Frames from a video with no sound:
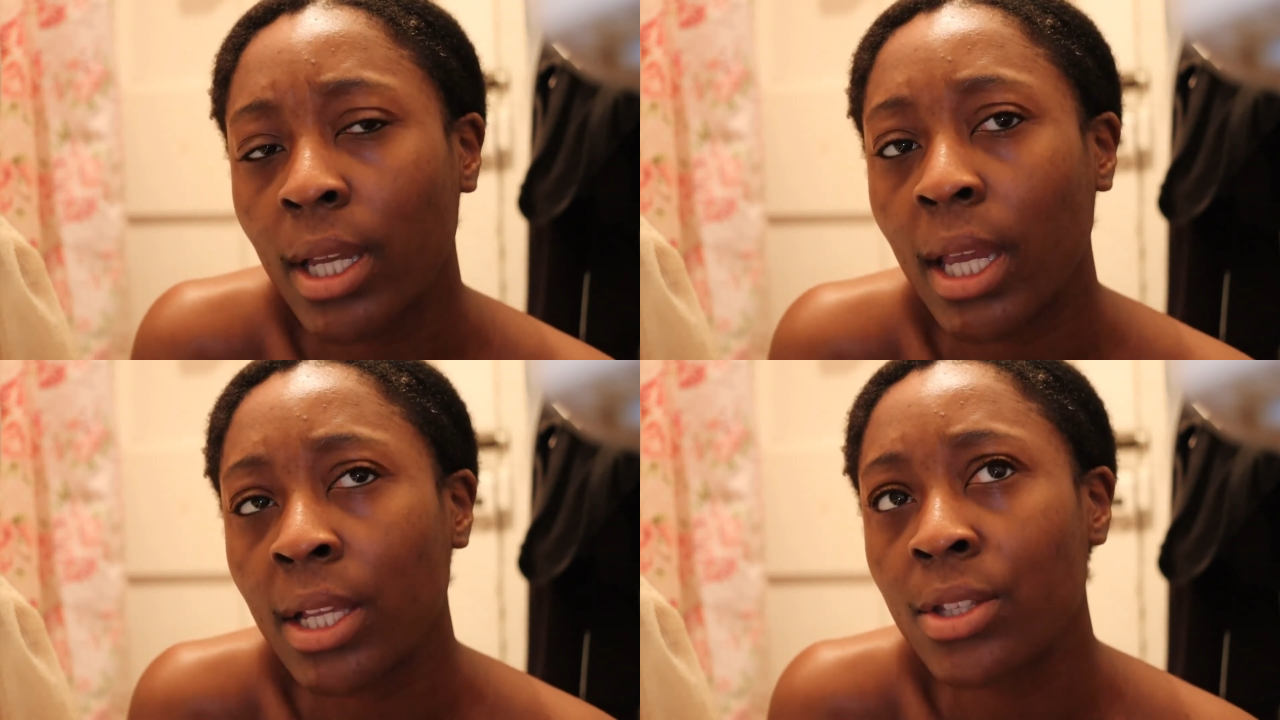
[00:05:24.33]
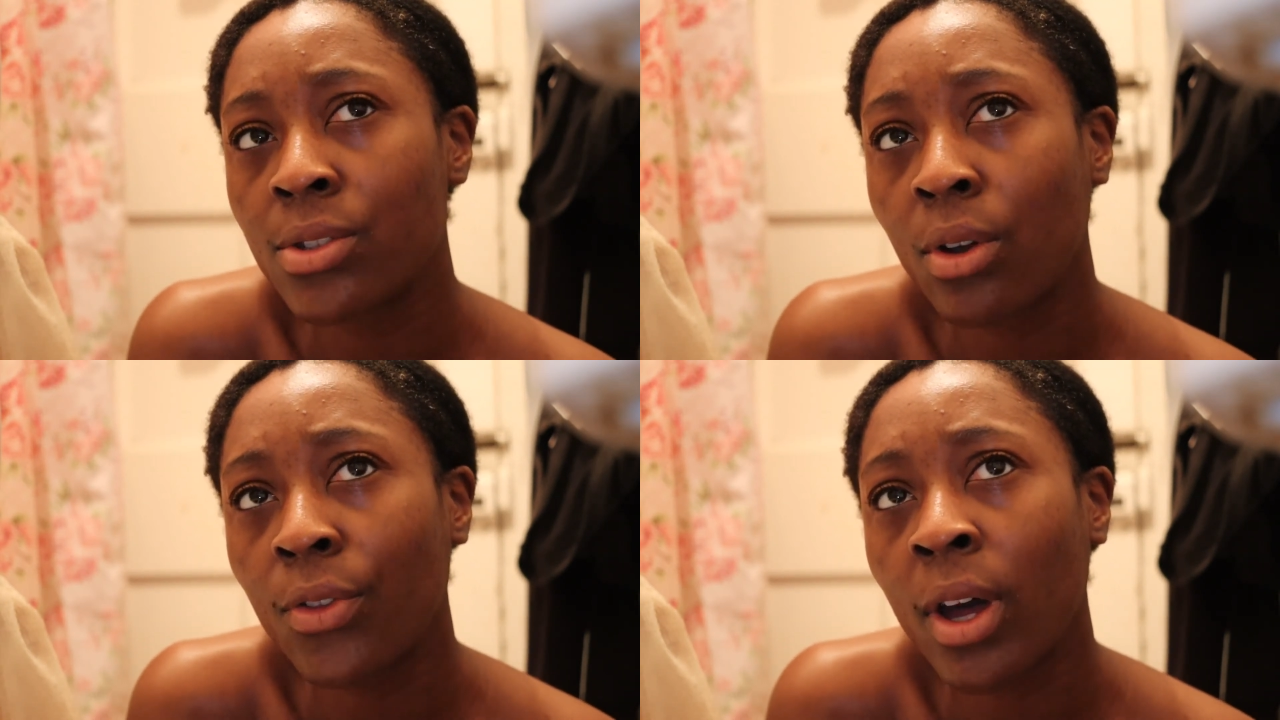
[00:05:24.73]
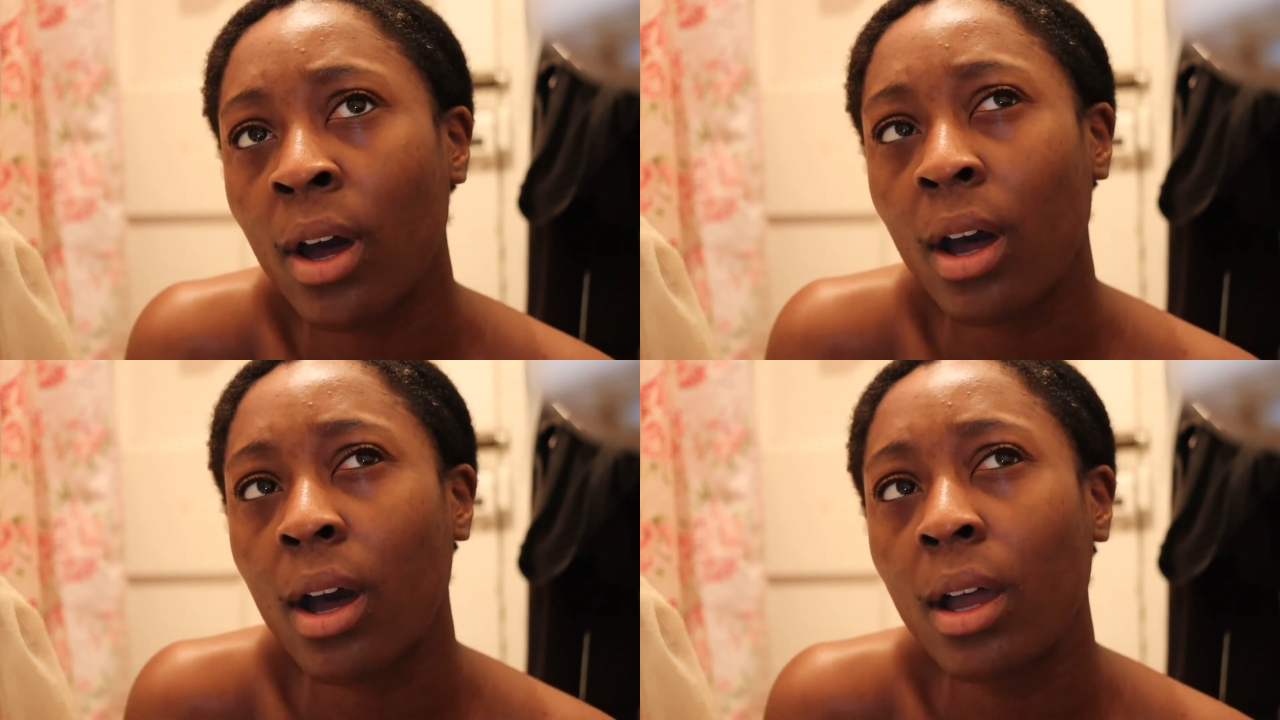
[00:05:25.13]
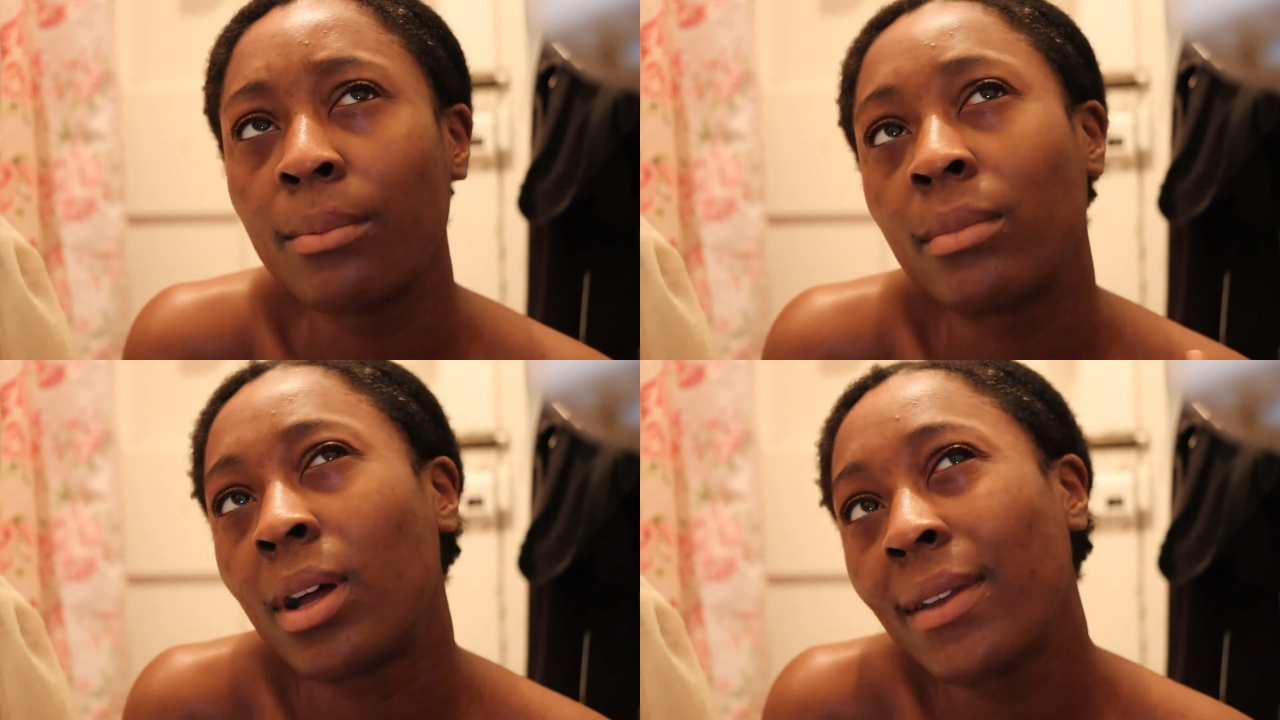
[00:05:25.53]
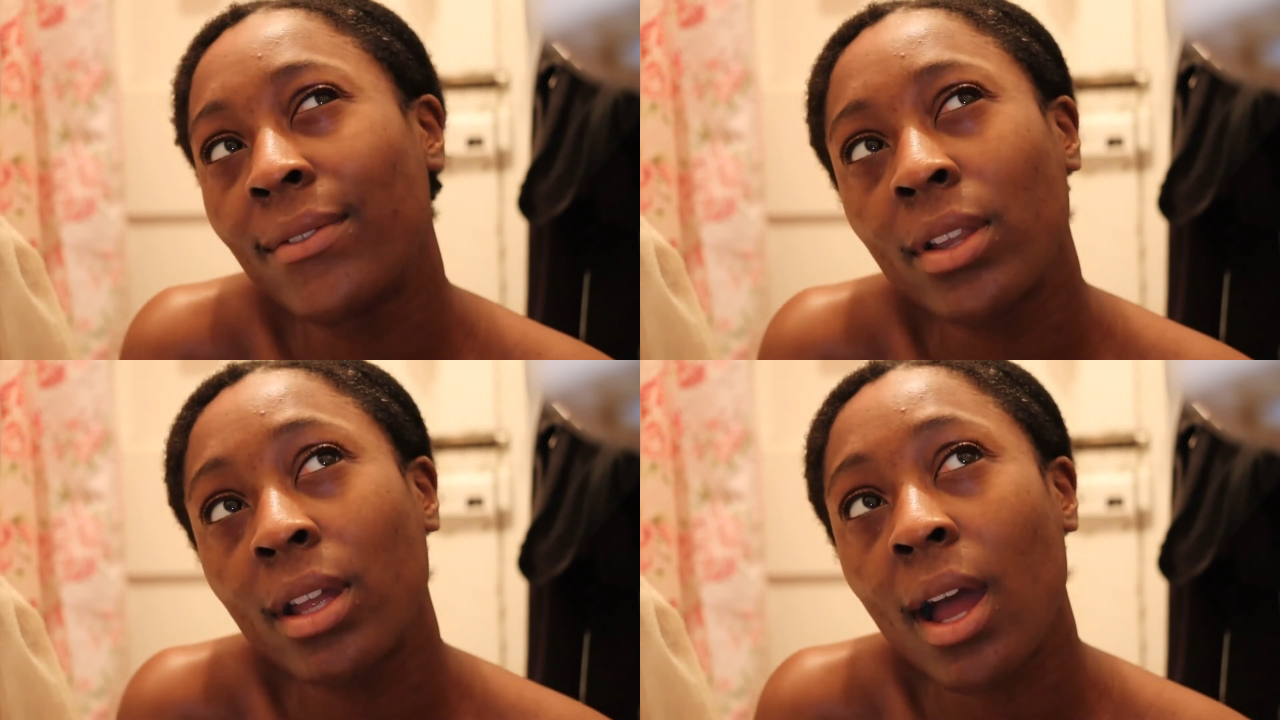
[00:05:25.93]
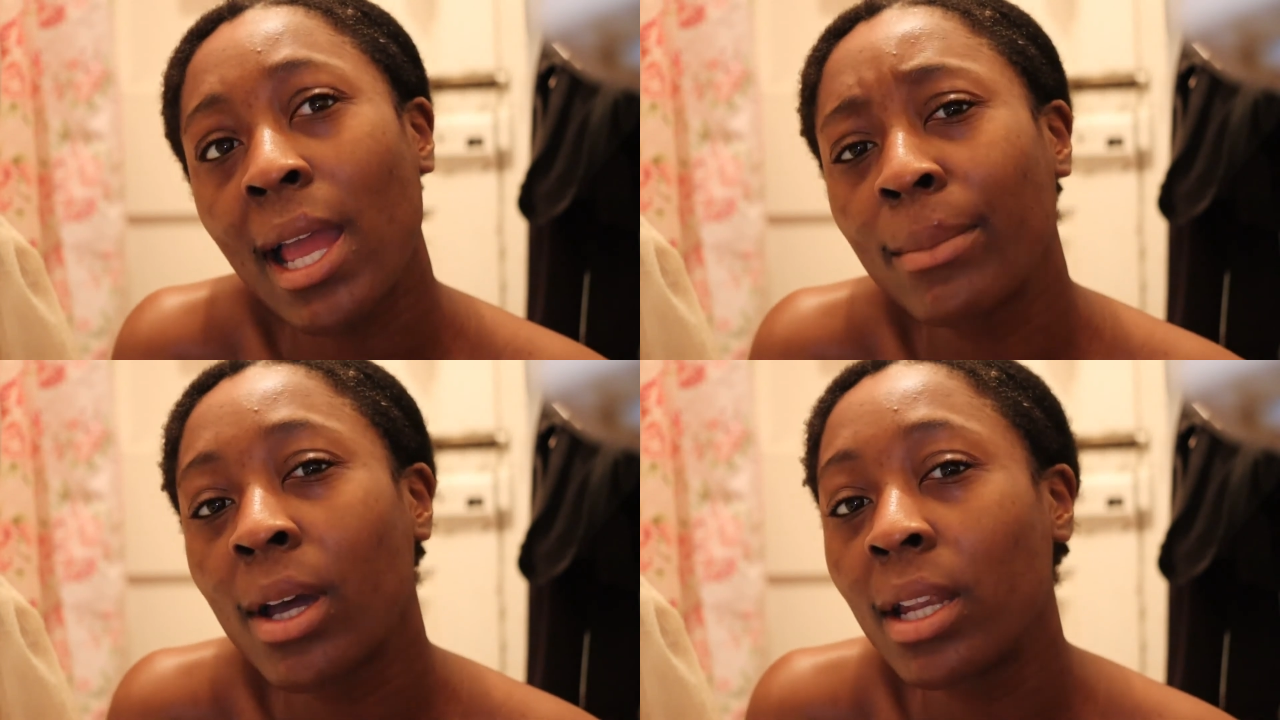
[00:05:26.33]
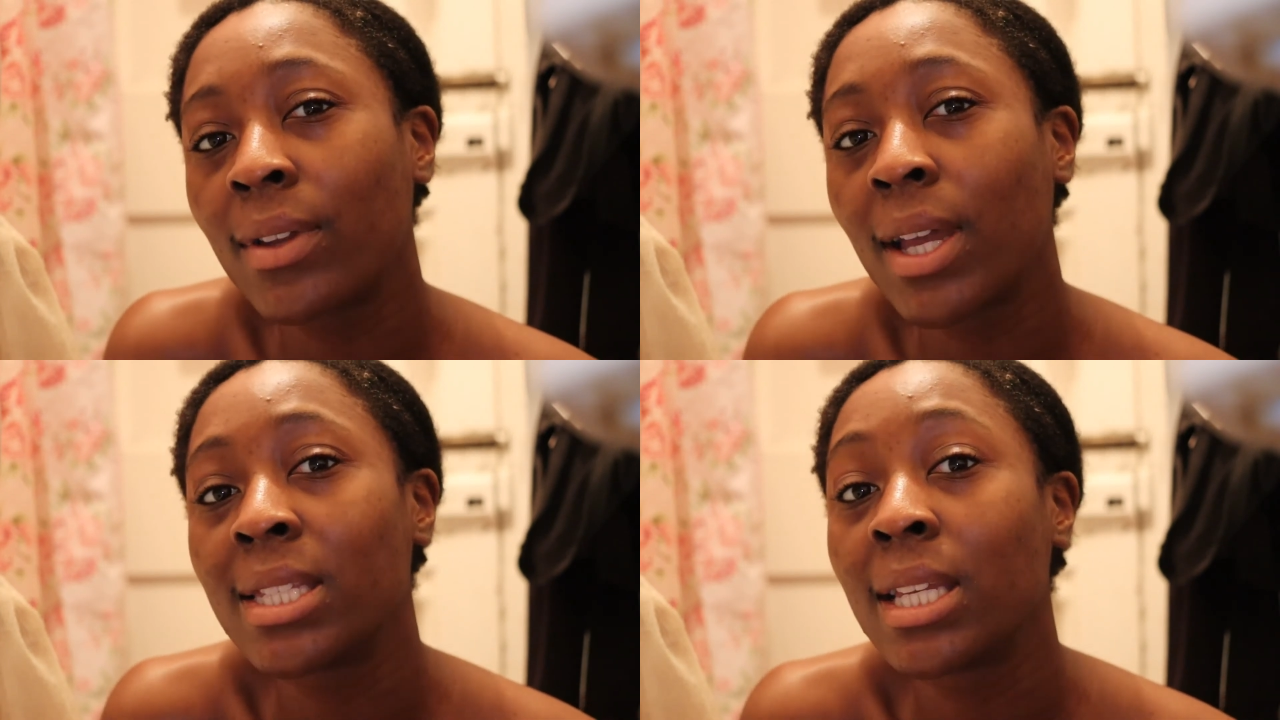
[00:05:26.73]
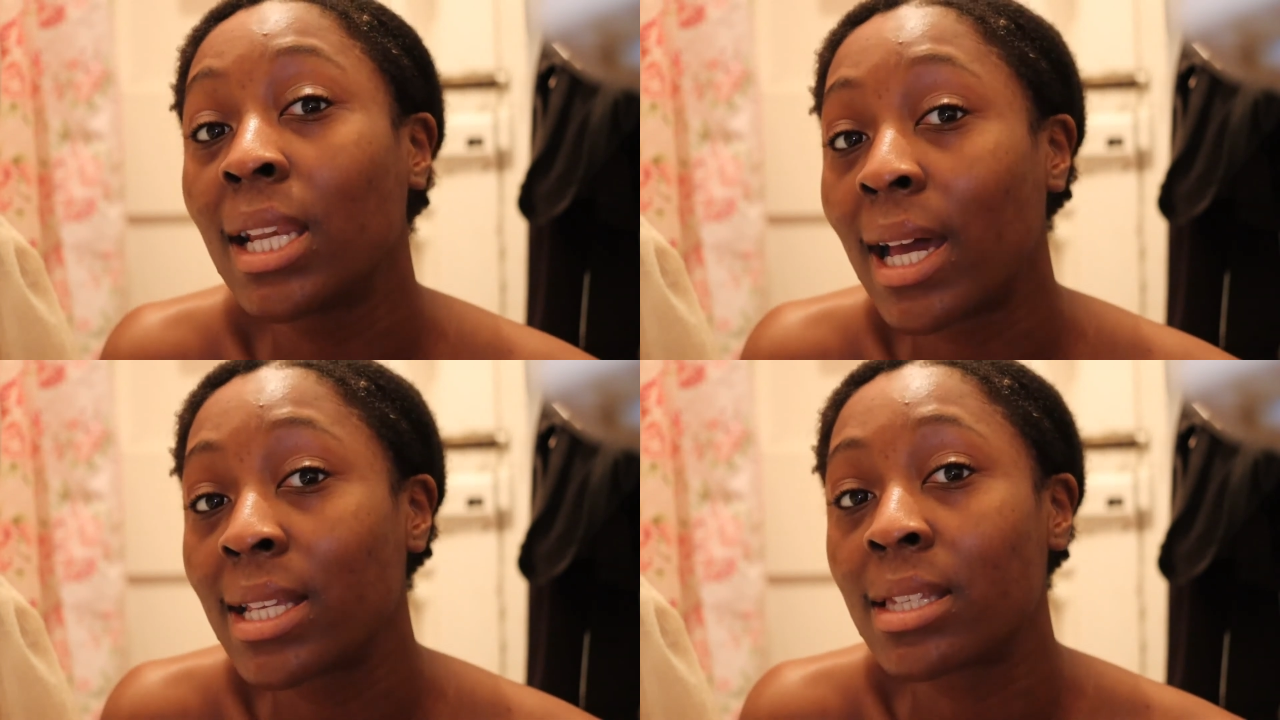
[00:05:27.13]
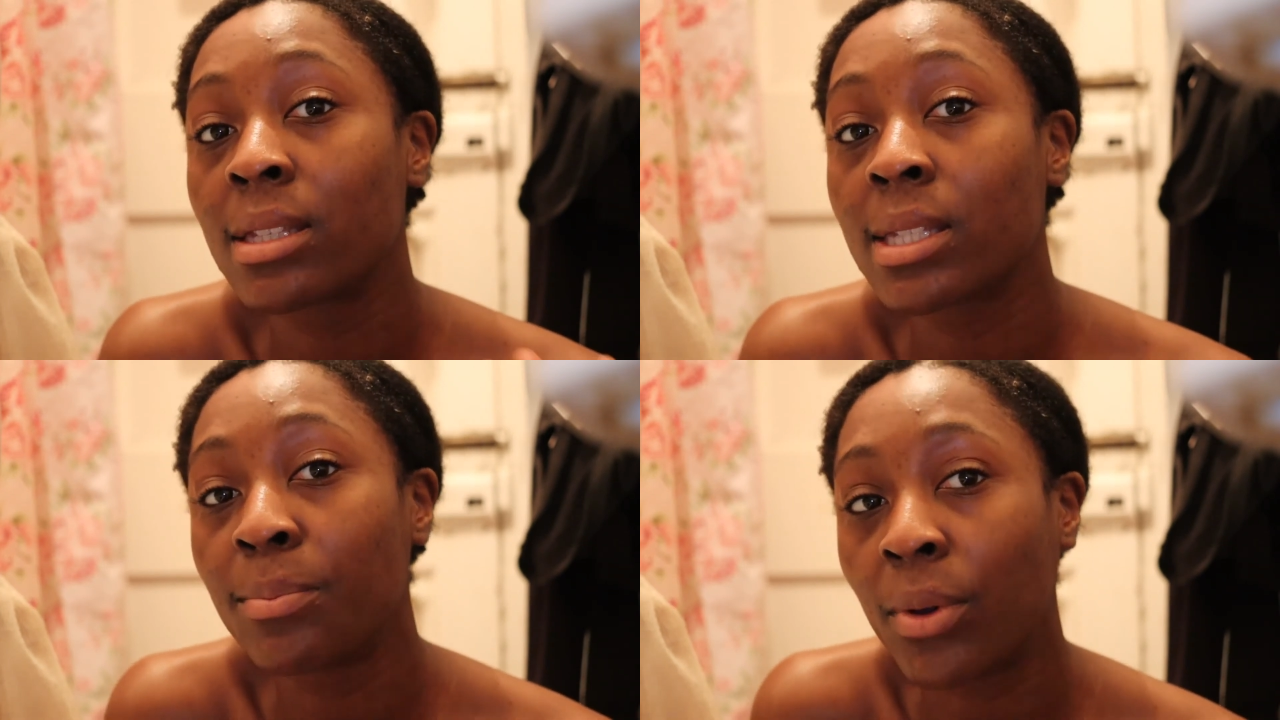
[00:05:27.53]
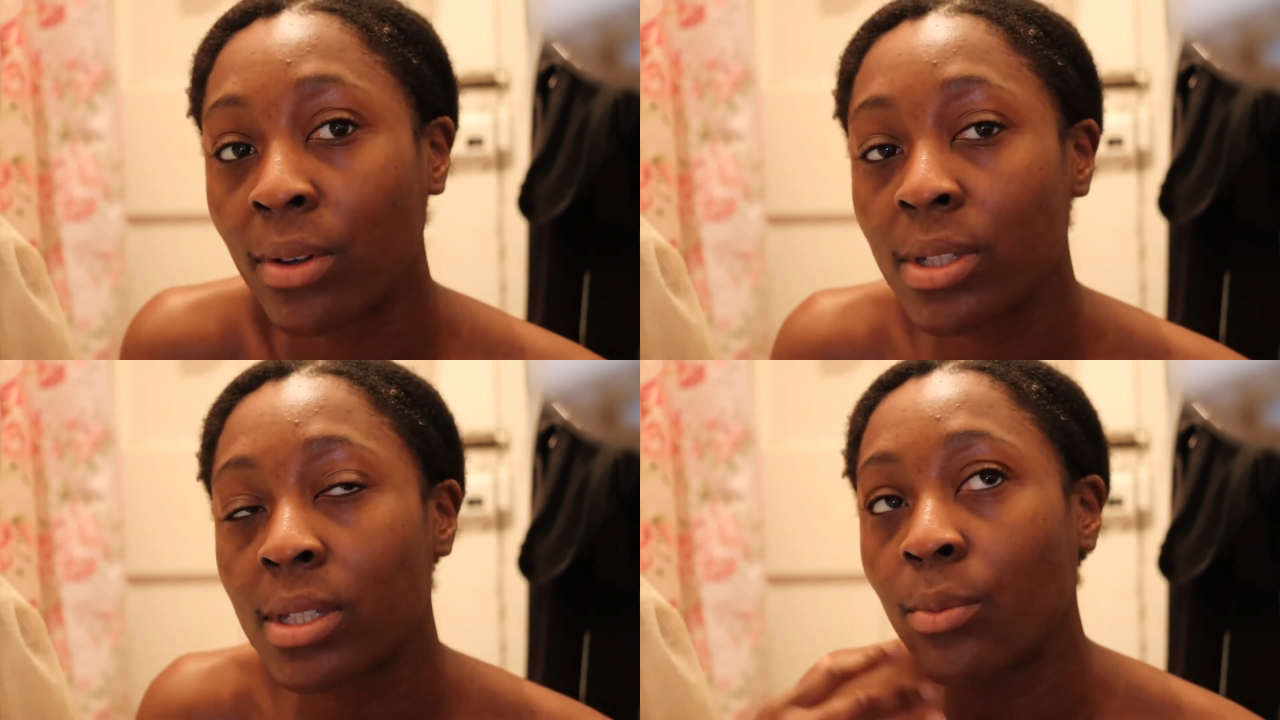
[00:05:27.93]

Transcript: it's not that I'm, I feel like I am kind of getting less spots.